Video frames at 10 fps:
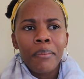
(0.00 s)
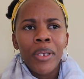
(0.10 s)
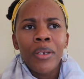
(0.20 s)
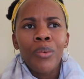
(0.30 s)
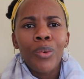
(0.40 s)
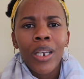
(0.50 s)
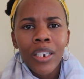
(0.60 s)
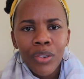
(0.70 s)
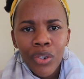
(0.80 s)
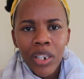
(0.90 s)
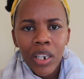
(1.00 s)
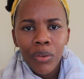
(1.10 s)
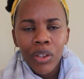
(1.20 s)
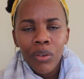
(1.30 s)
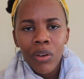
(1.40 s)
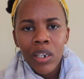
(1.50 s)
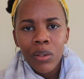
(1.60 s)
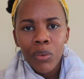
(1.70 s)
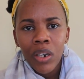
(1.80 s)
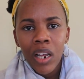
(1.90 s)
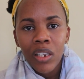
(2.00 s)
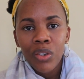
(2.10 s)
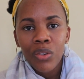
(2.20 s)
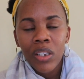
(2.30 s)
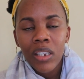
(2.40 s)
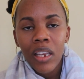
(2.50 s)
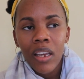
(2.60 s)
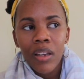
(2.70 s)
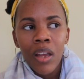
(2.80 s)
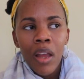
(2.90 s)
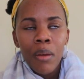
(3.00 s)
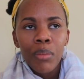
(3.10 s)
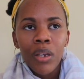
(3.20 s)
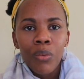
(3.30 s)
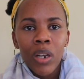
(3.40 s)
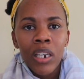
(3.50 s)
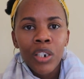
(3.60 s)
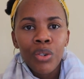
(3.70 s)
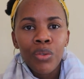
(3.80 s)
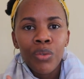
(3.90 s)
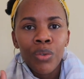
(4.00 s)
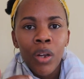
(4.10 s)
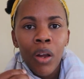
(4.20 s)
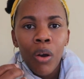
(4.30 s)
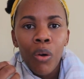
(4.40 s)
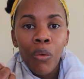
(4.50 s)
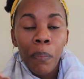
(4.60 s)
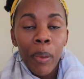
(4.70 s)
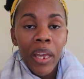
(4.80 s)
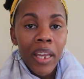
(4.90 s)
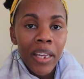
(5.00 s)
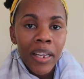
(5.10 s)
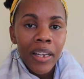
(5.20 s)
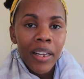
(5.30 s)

being willing to hear what the Holy Spirit has to say, being willing to obey